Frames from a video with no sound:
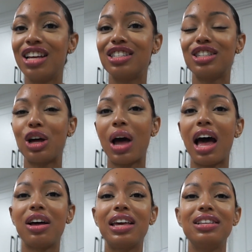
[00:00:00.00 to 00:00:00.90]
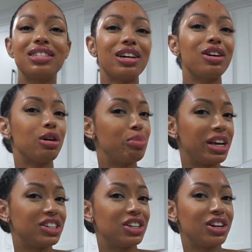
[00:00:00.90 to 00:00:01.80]
So I'll insert a
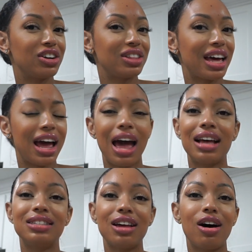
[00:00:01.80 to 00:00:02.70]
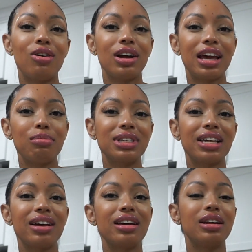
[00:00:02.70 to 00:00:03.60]
picture that I saw on
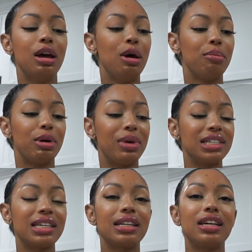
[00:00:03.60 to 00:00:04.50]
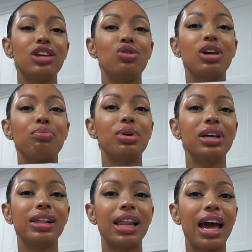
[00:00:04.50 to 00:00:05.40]
Amazon, but basically you can
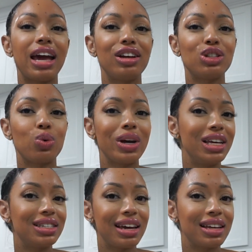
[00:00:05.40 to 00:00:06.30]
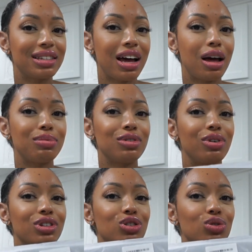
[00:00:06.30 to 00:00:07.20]
put like 20 tank tops
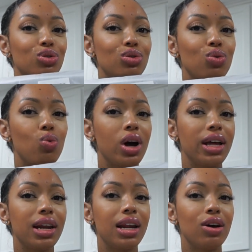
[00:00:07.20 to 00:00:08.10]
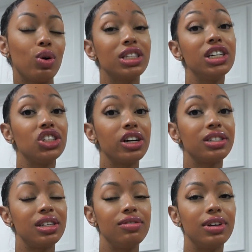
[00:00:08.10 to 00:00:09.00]
onto one, or
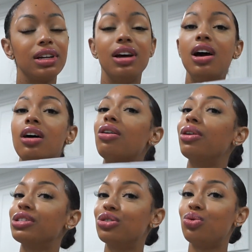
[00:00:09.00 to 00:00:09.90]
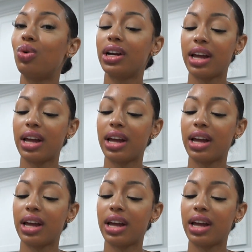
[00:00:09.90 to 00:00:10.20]
t-shirts even, onto one